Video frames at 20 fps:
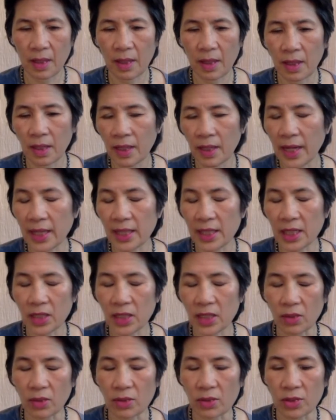Connecting the
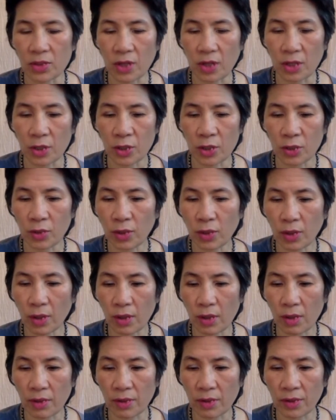earth star to the
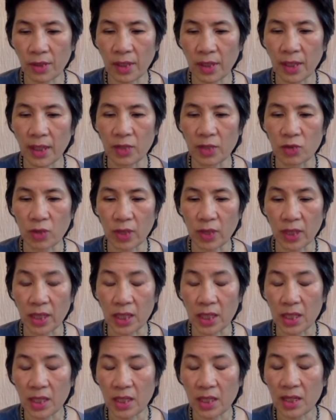earth and drawing
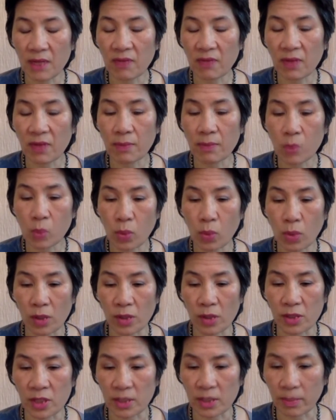even more
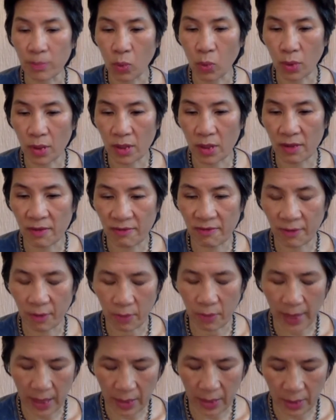supportive,
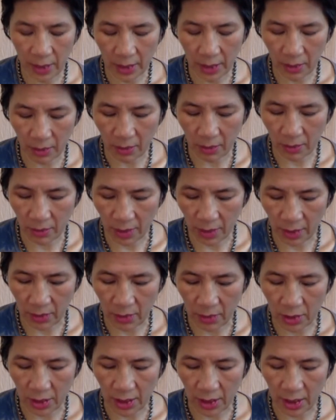grounding earth
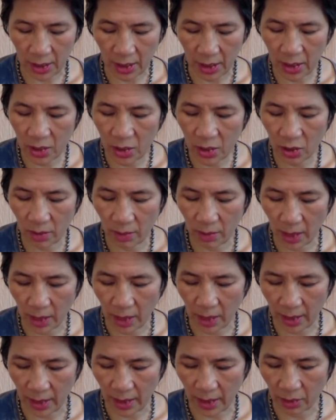energy into your
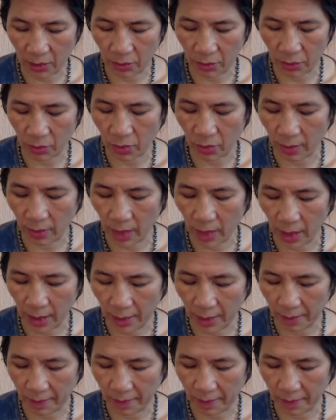body and through your body.